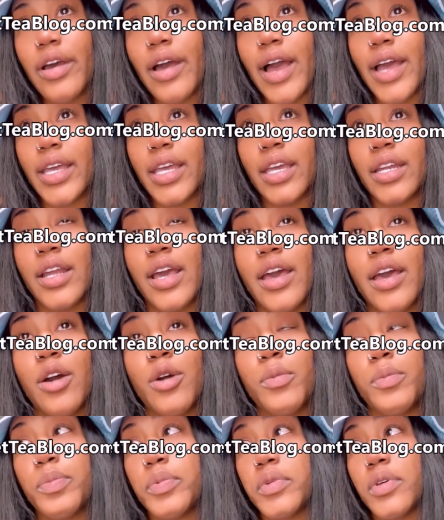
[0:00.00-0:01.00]
I cannot
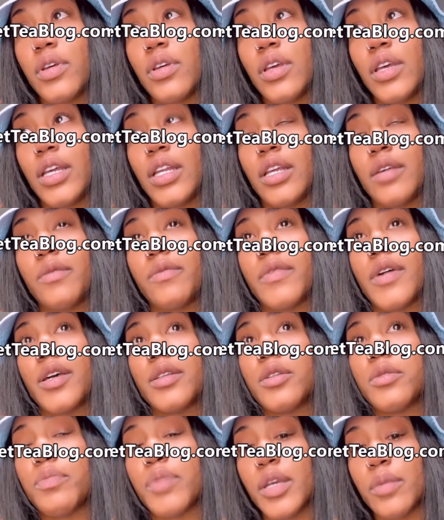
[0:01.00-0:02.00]
help it if
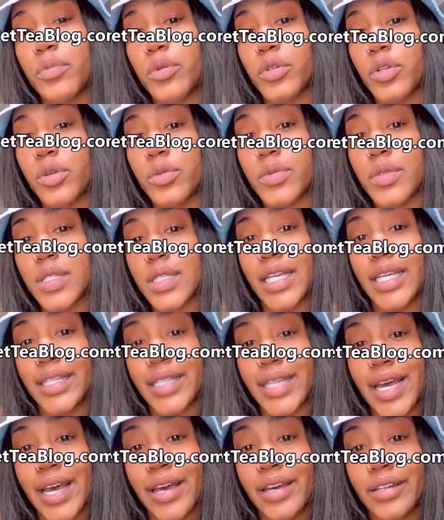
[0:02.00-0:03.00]
other people don't see
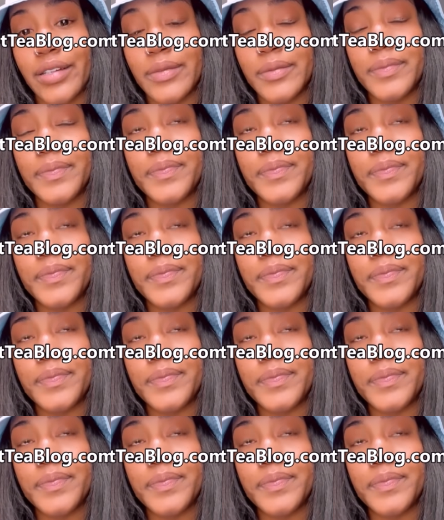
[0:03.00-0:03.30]
that.